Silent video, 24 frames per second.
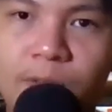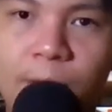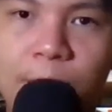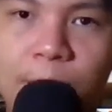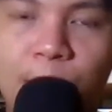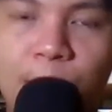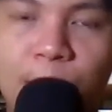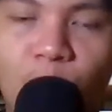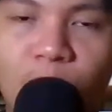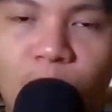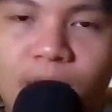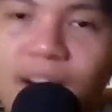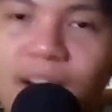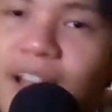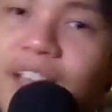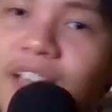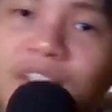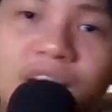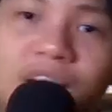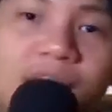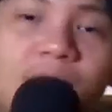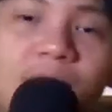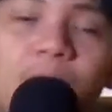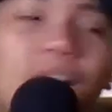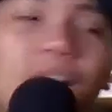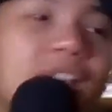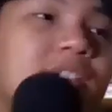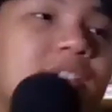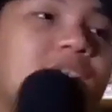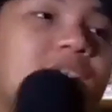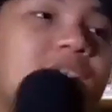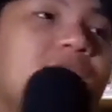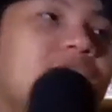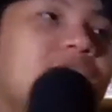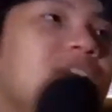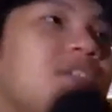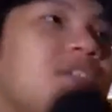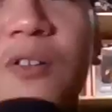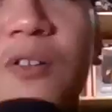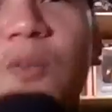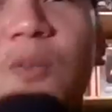the Portland Trailblazers.